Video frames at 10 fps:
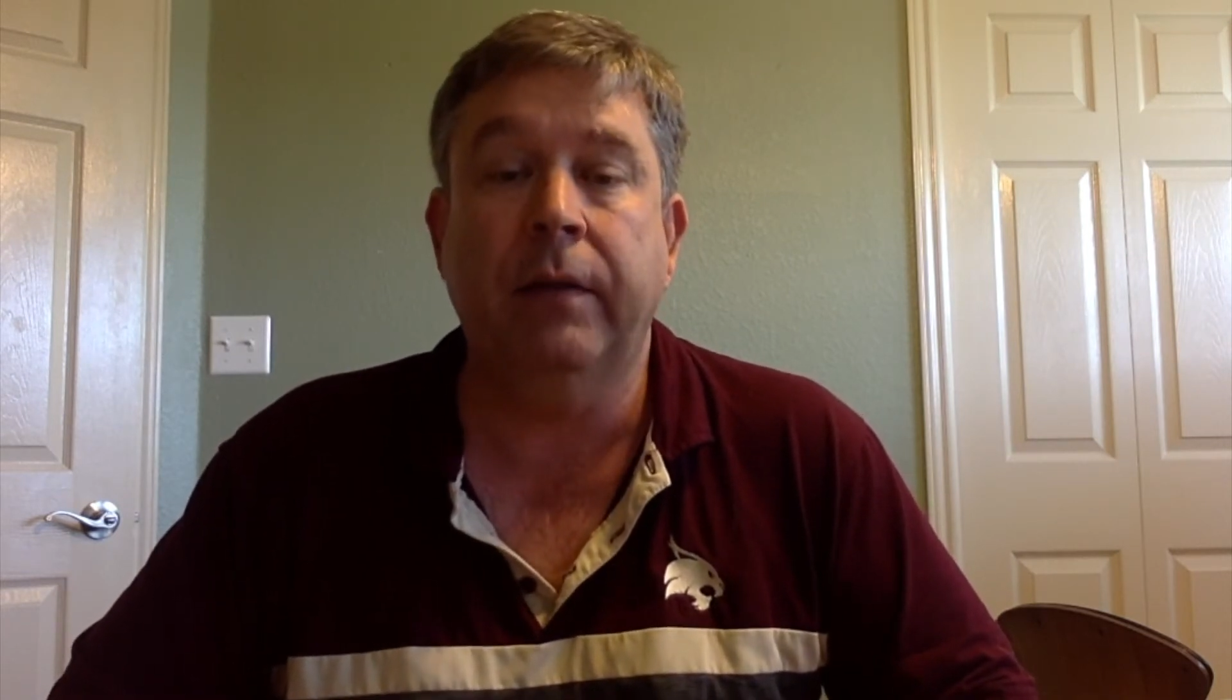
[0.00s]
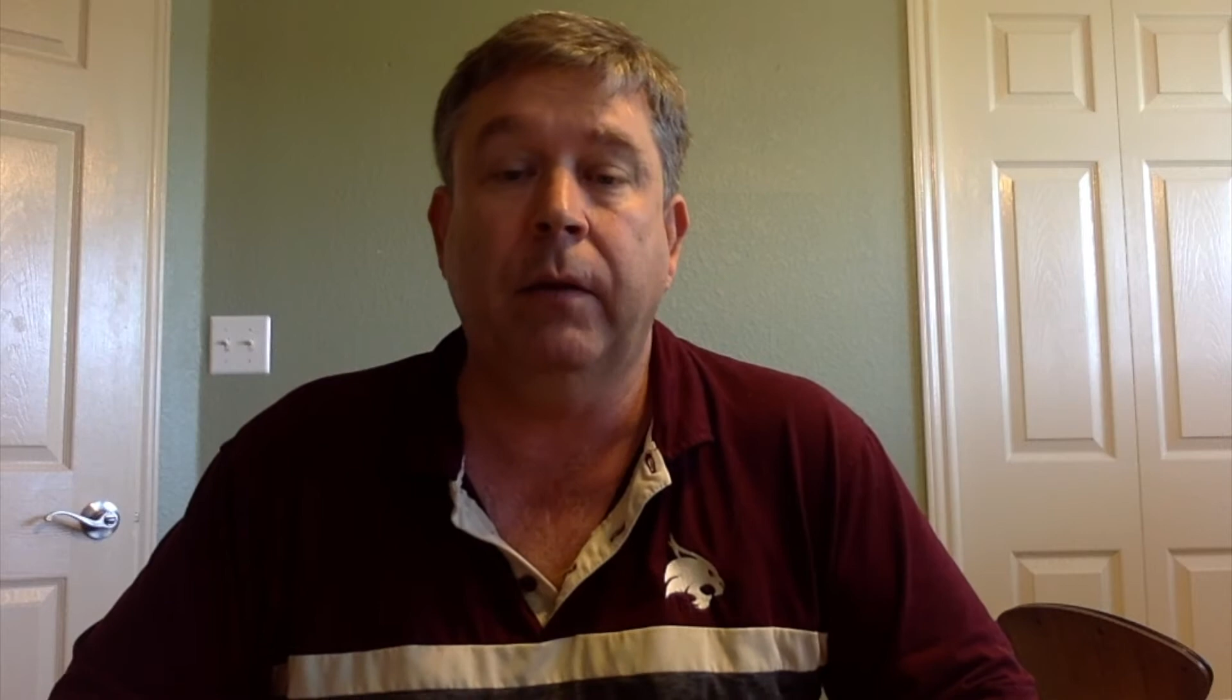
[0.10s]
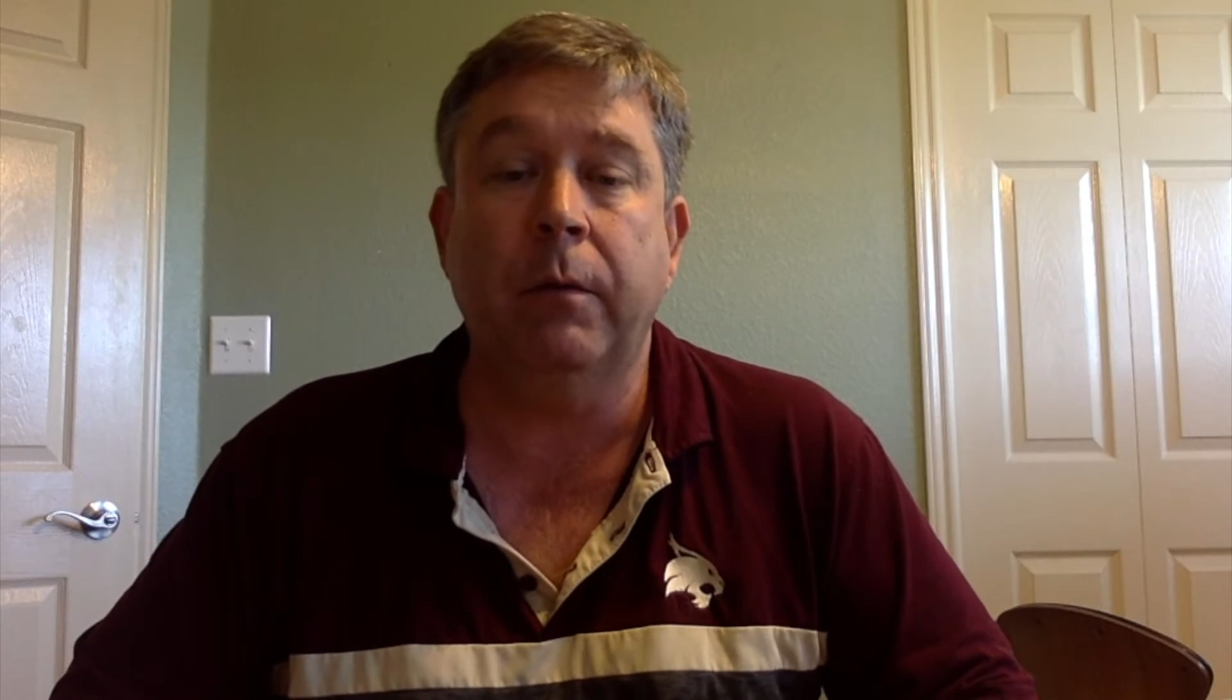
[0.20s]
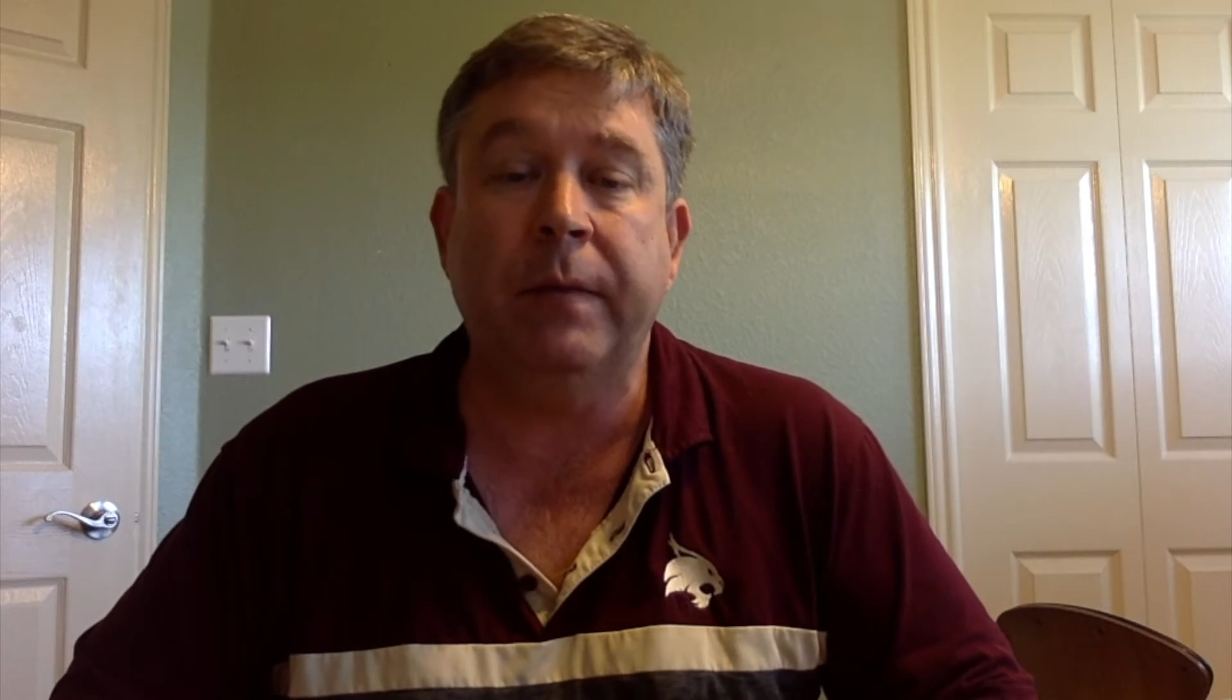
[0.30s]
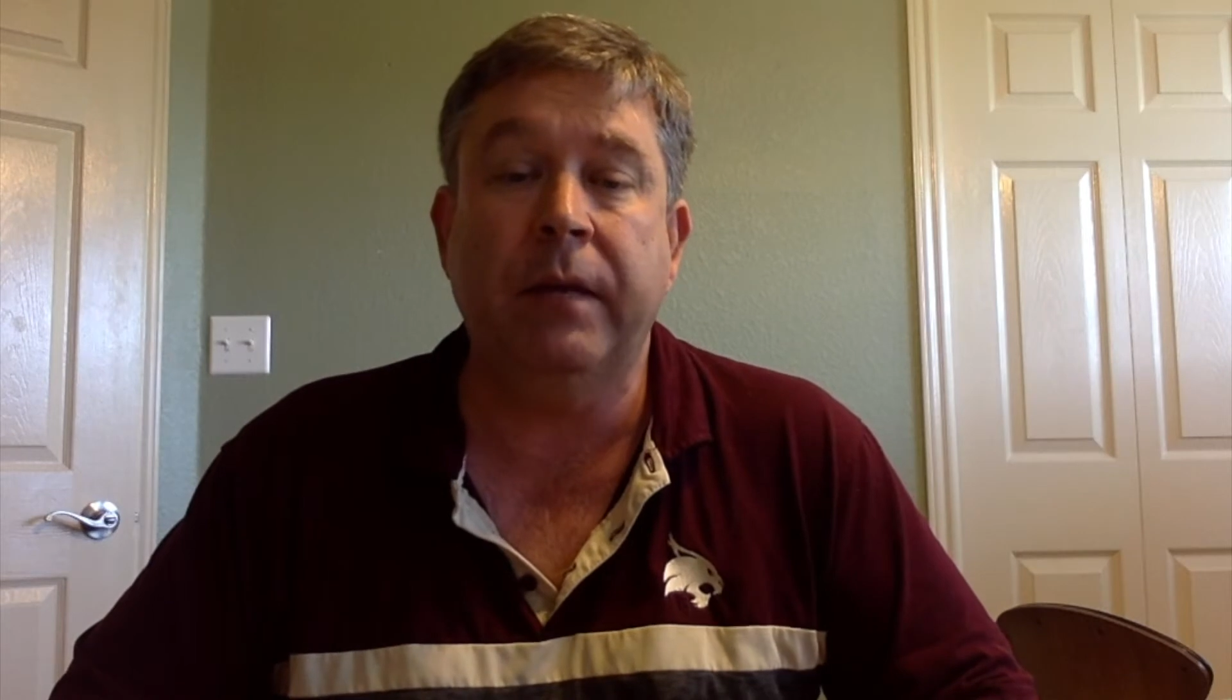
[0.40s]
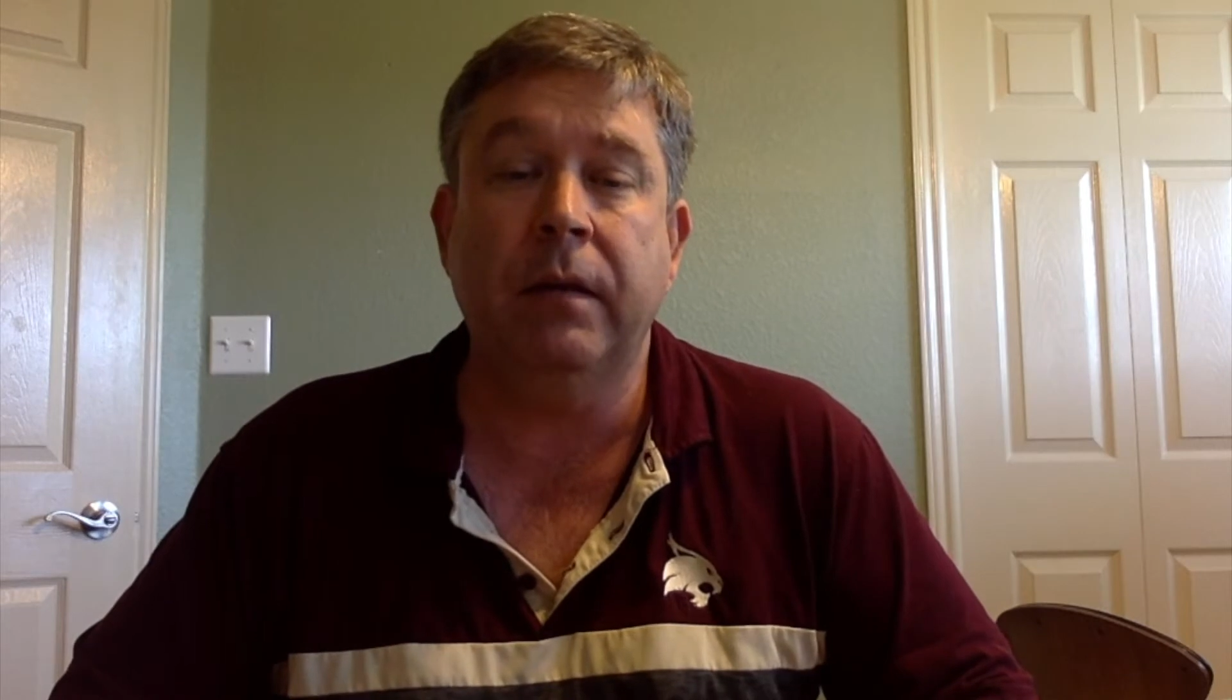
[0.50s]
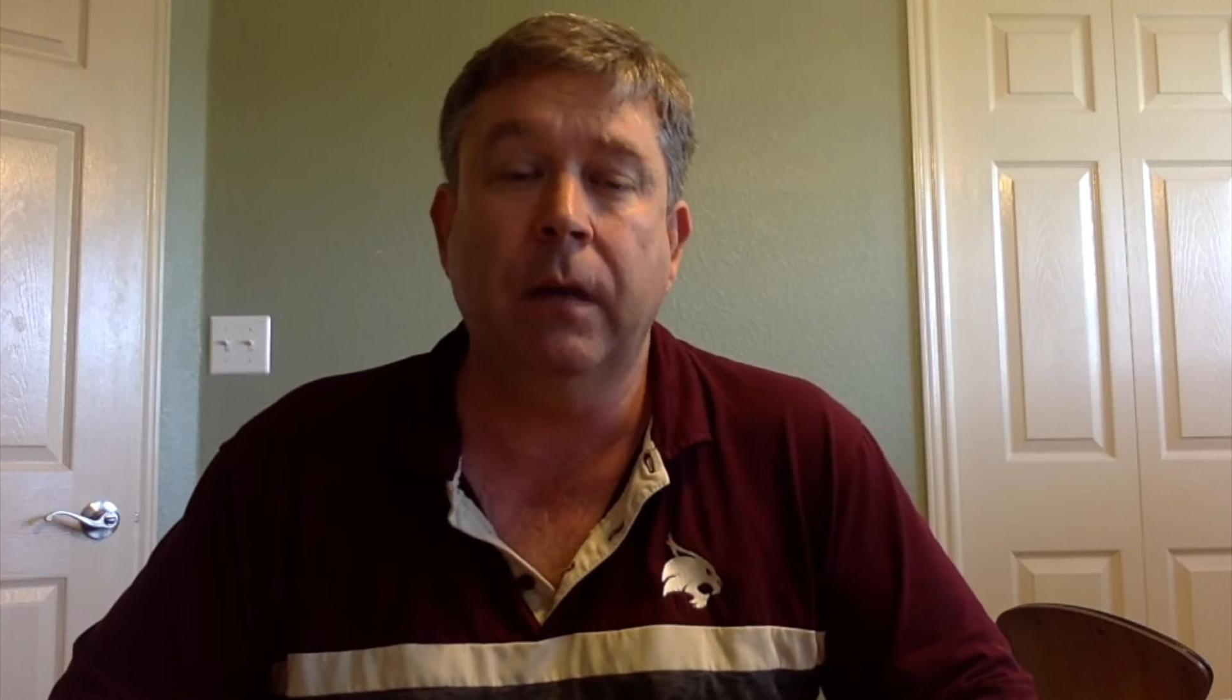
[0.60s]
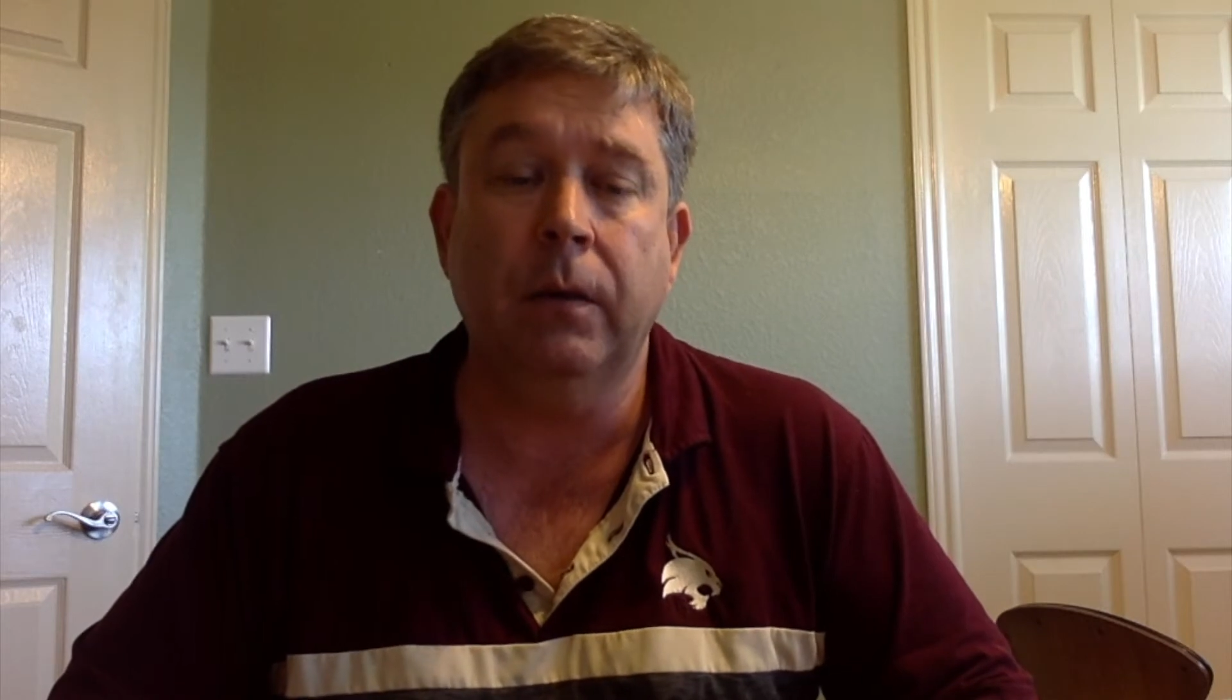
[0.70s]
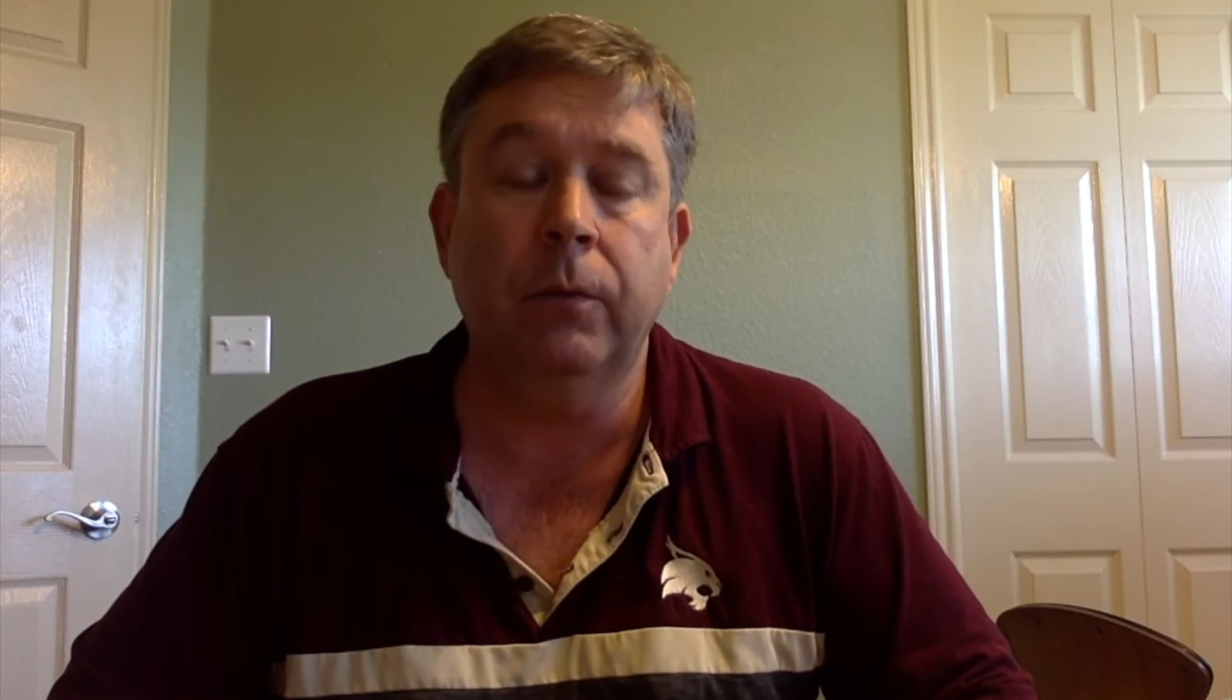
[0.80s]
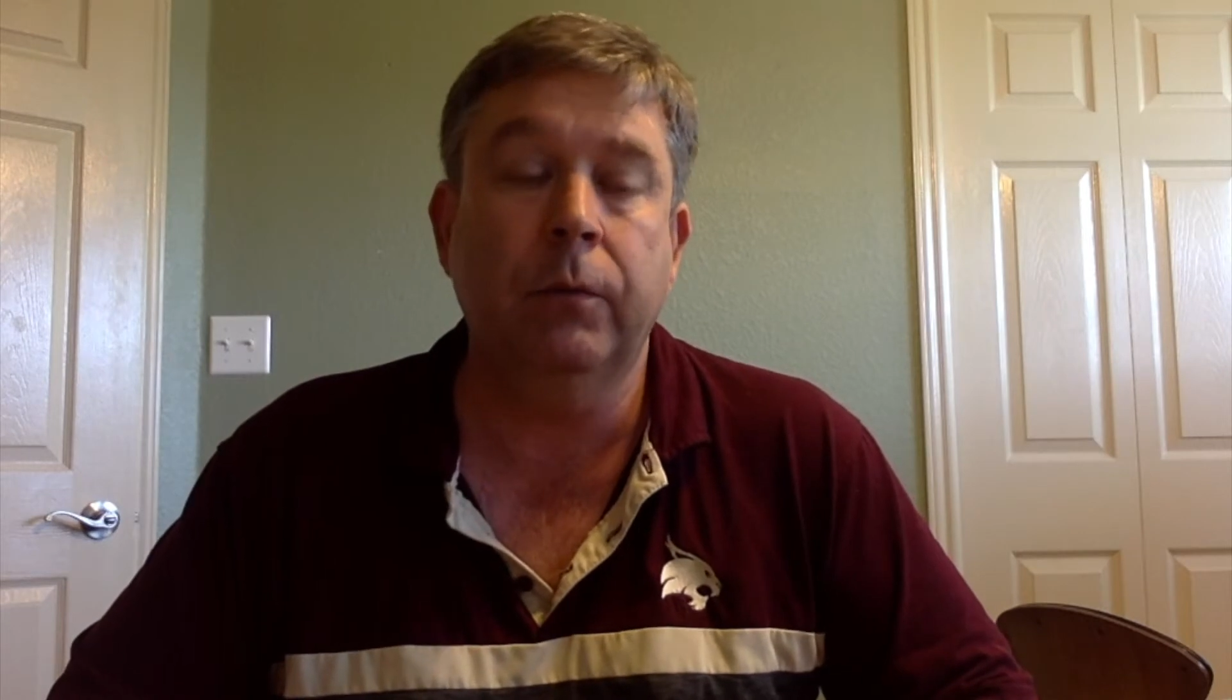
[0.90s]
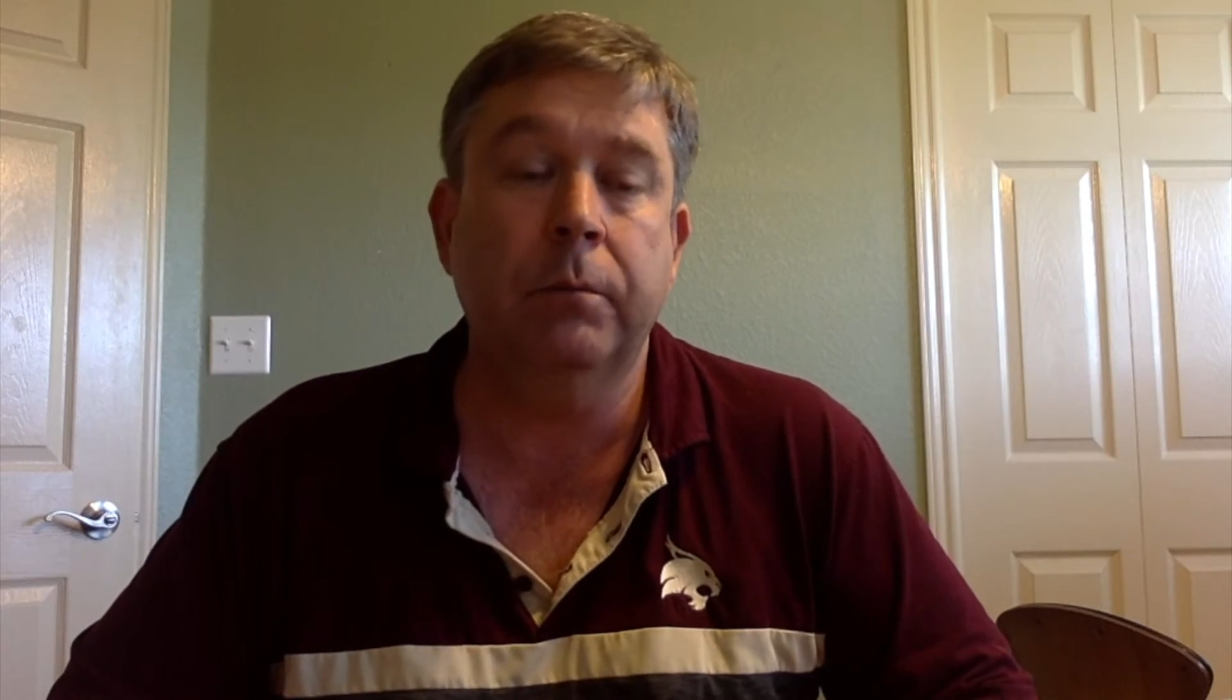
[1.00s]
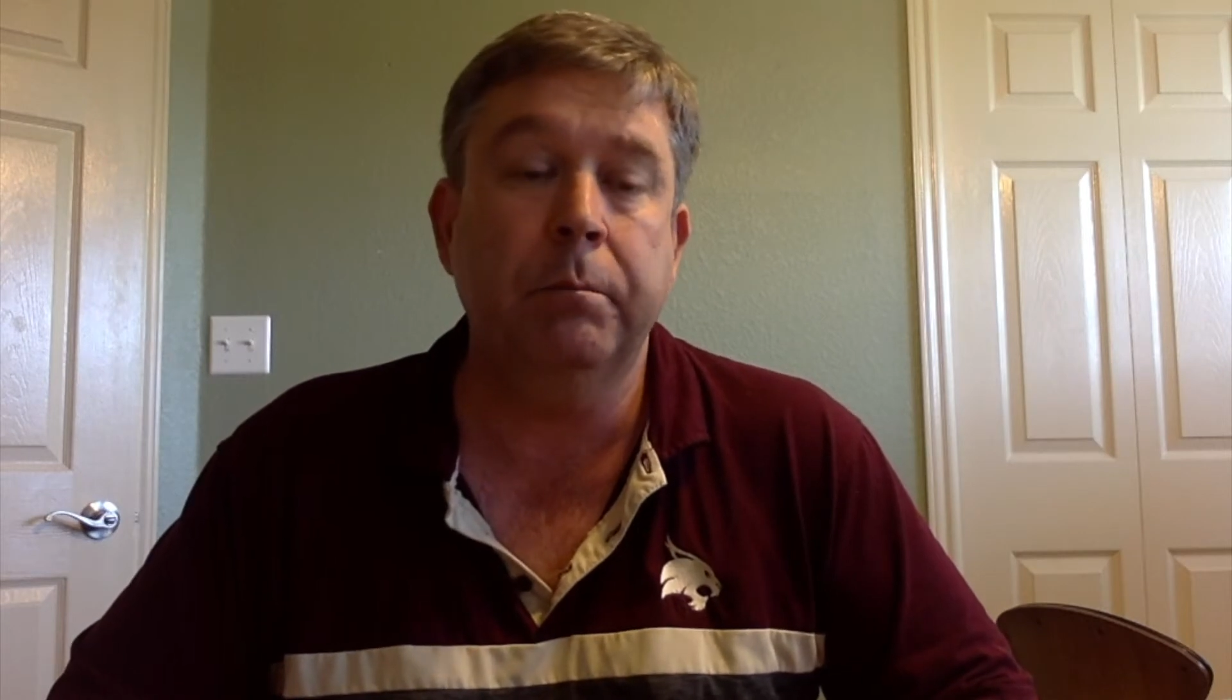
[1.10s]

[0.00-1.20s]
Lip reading: there will be no